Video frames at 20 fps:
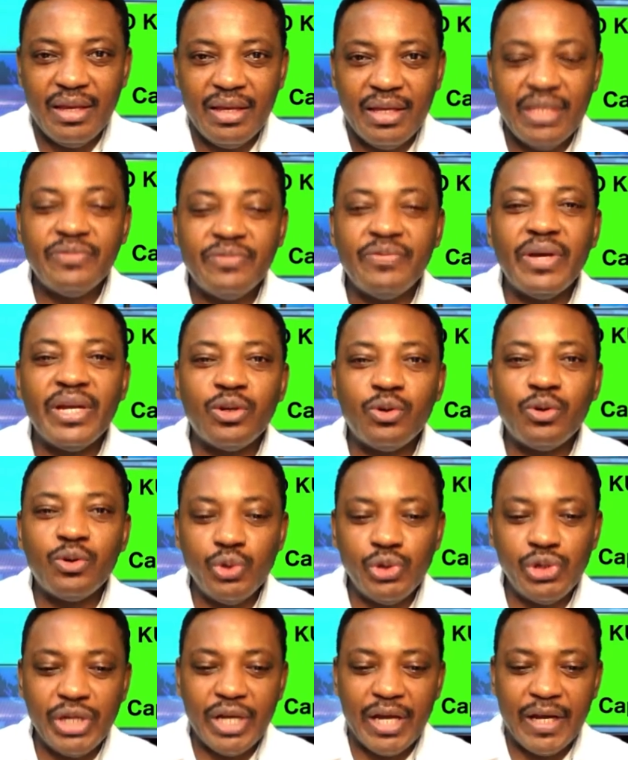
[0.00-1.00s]
It's very
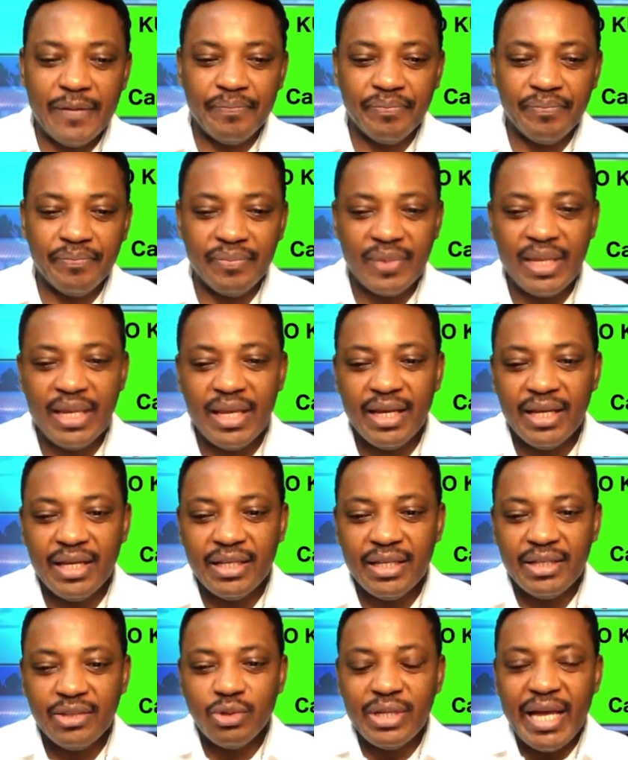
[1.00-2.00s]
crucial.
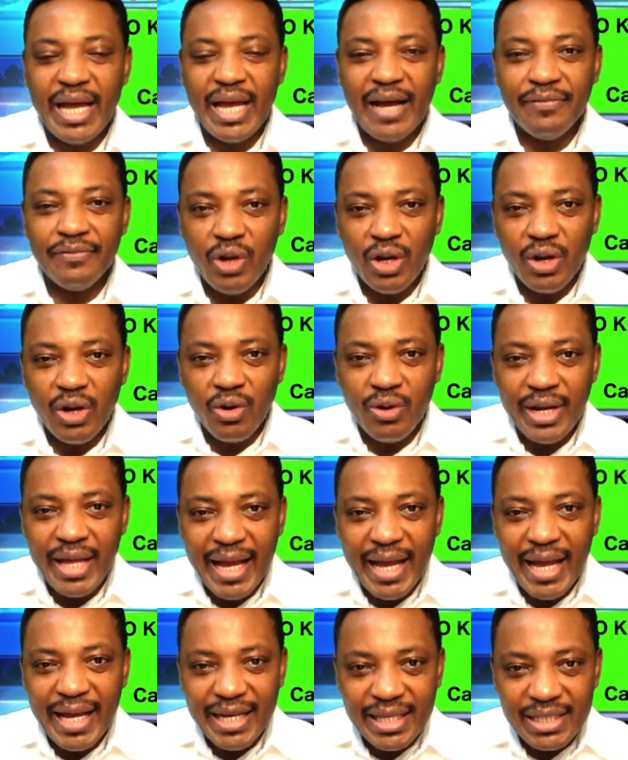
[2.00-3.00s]
So they have not
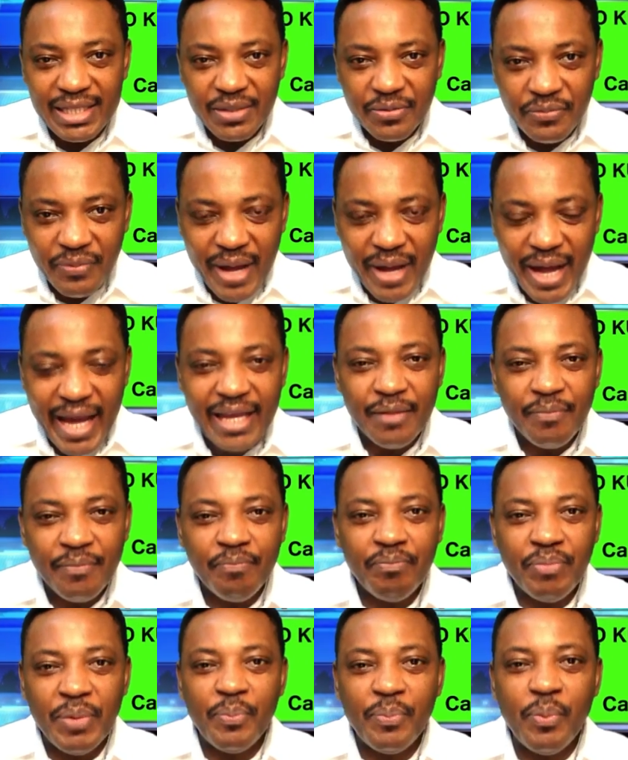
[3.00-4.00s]
only identified
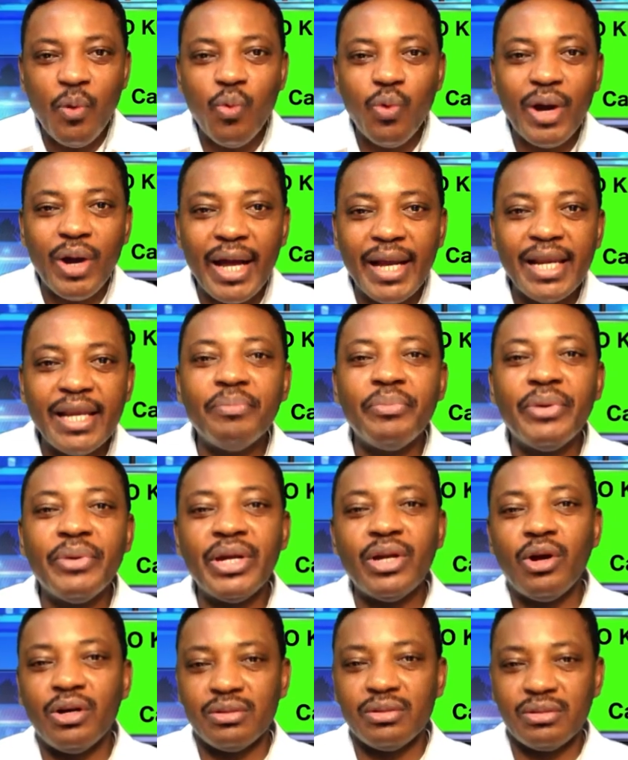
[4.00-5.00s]
people who can
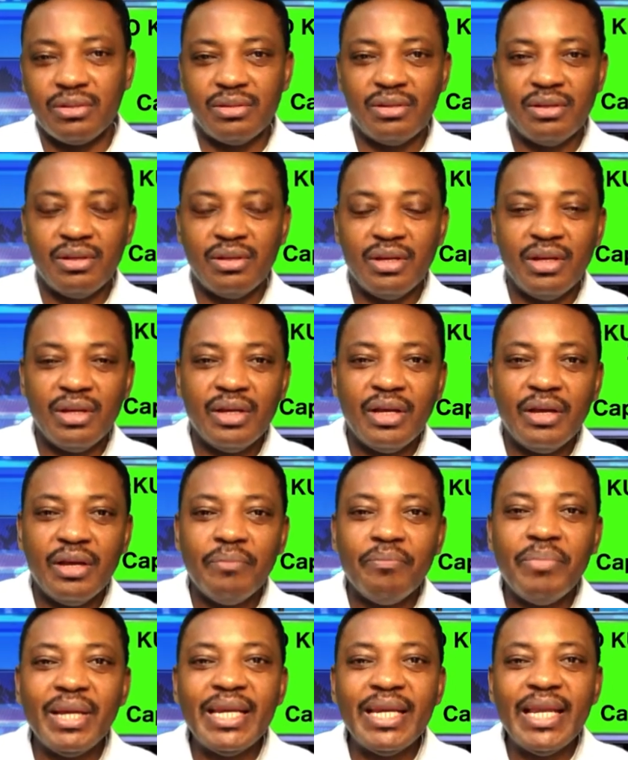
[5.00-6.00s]
liberate us,
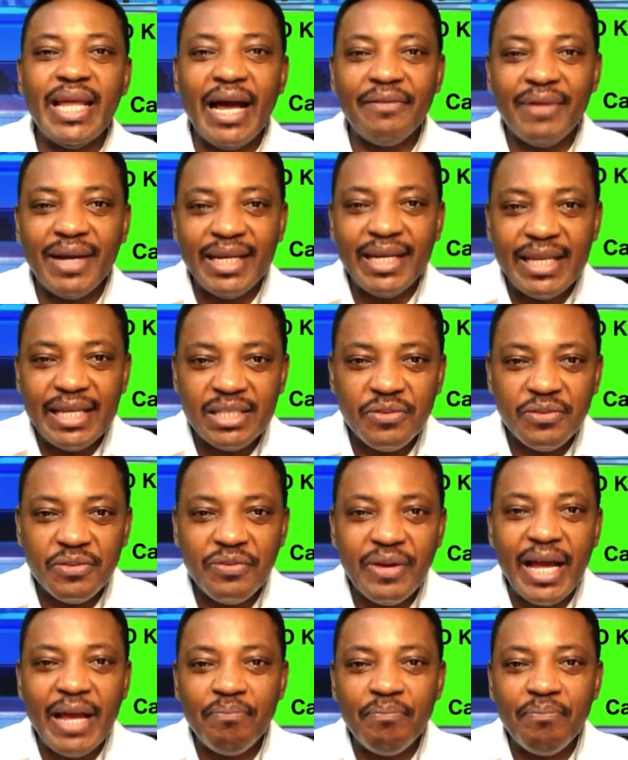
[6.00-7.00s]
but they have
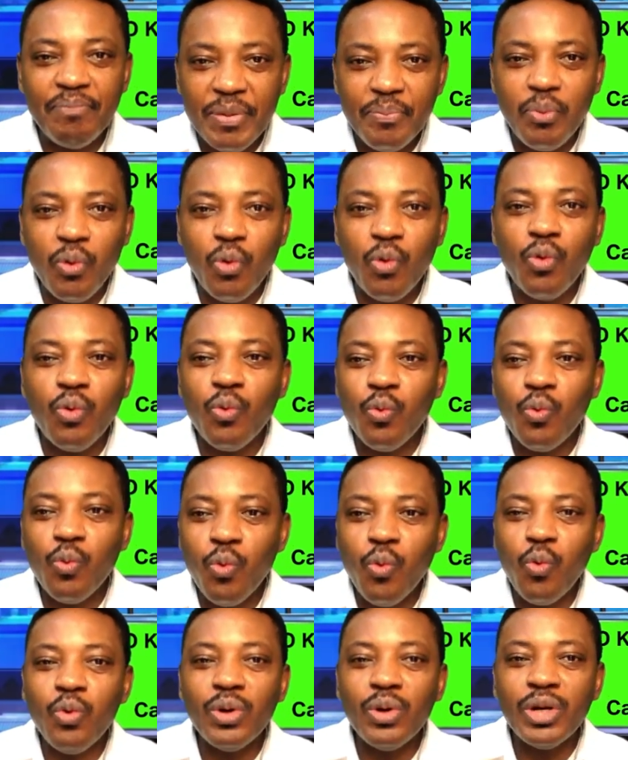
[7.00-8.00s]
identified people
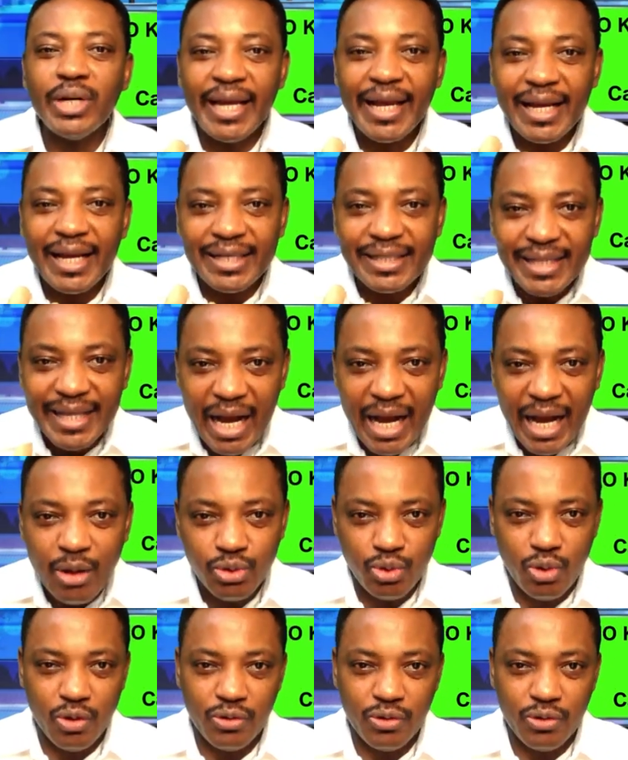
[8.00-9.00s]
who they can
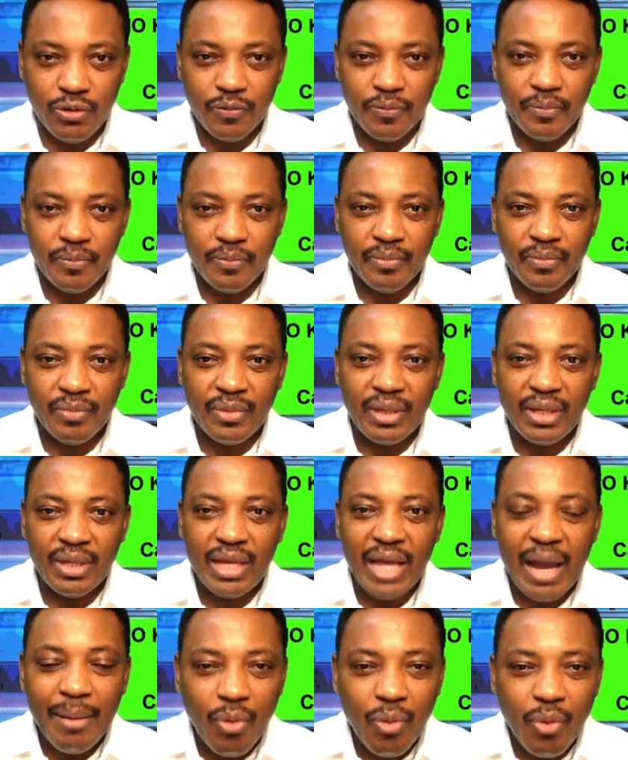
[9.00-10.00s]
count on
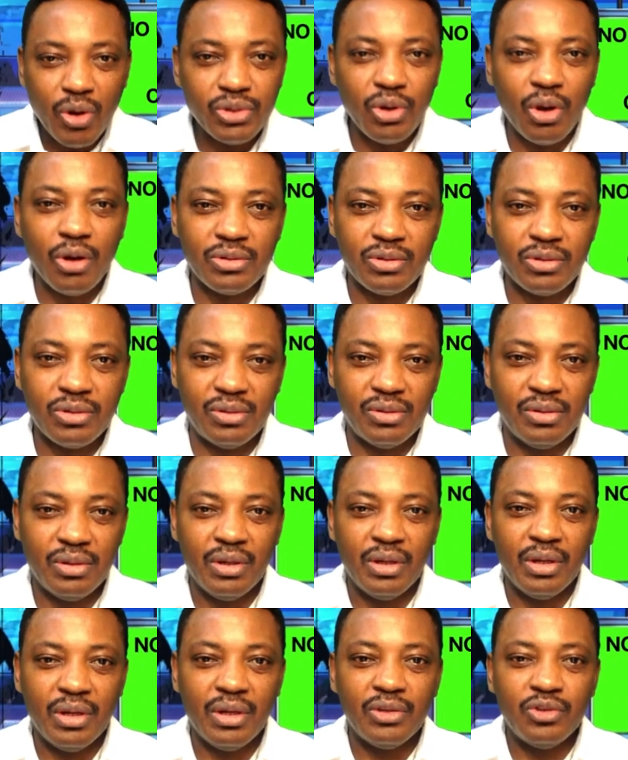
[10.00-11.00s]
amongst us
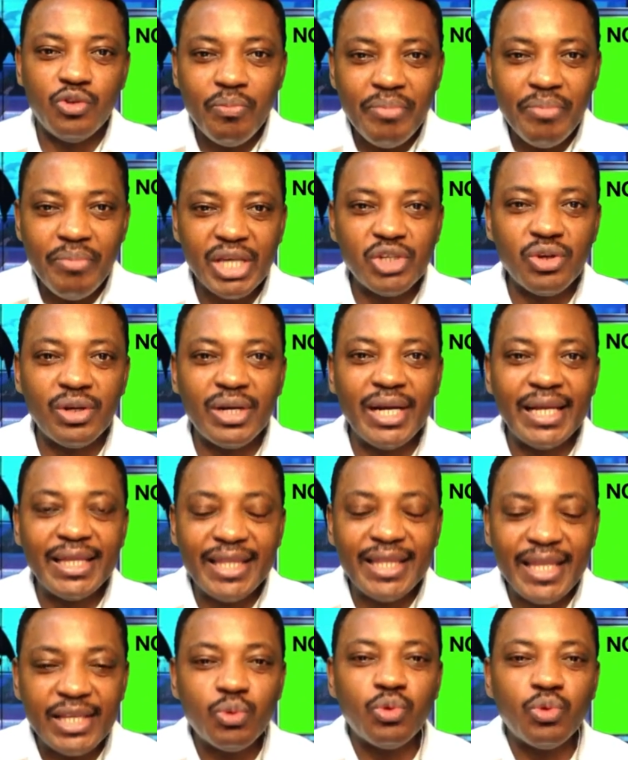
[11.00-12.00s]
to make sure that
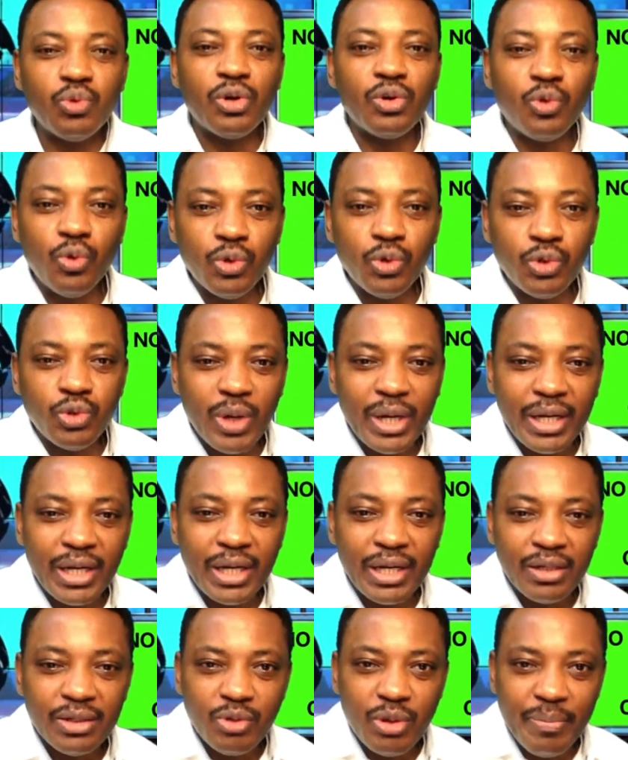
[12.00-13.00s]
things will not go to
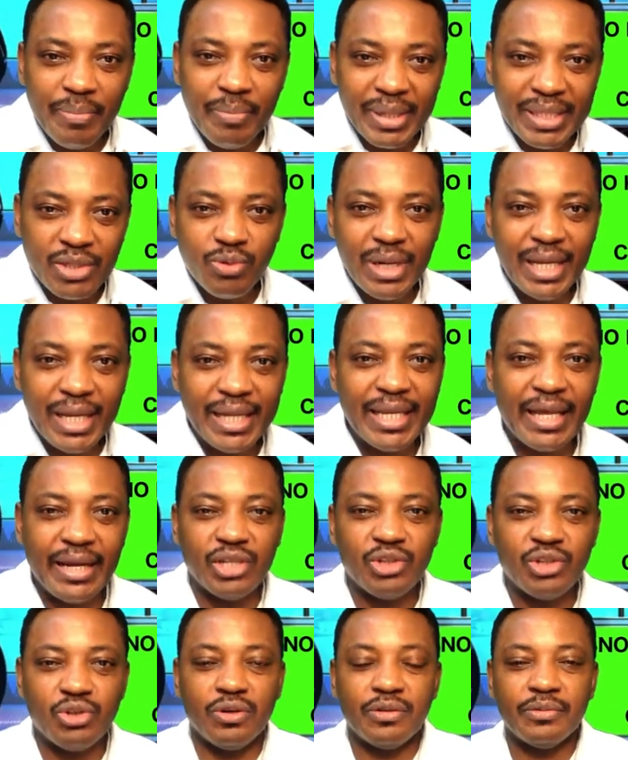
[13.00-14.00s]
a particular
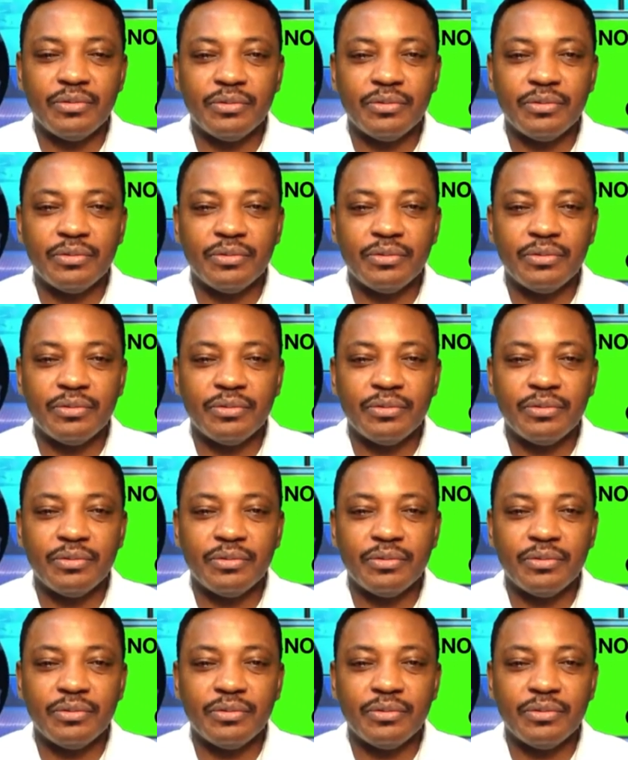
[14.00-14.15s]
direction.